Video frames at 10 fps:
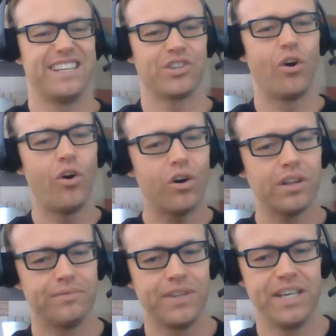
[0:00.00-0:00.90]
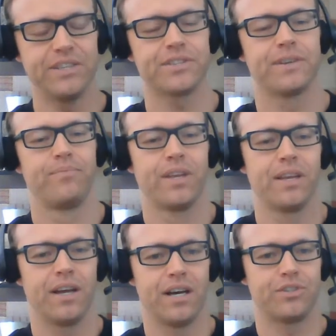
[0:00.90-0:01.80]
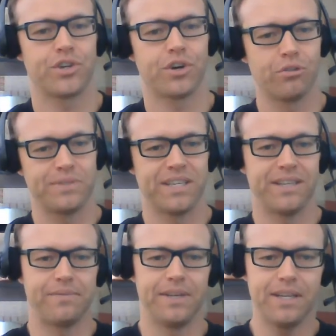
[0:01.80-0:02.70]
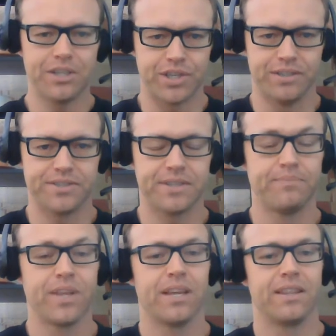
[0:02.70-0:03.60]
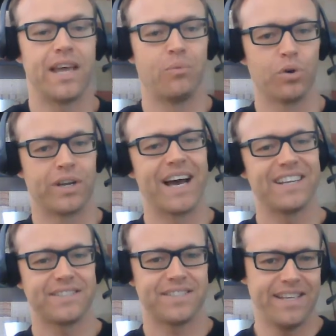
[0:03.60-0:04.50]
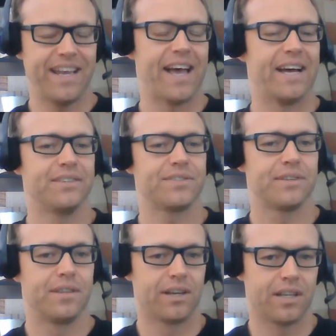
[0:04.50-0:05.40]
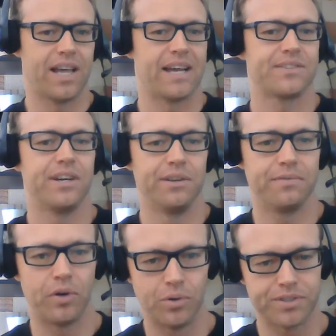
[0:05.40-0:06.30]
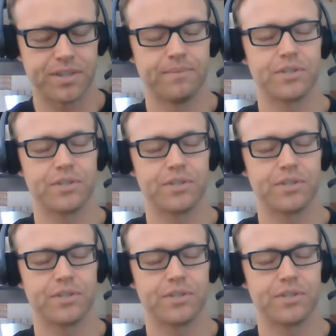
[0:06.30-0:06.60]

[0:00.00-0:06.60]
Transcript: It's all of these terms and definitions that we're going to see as the class unfolds.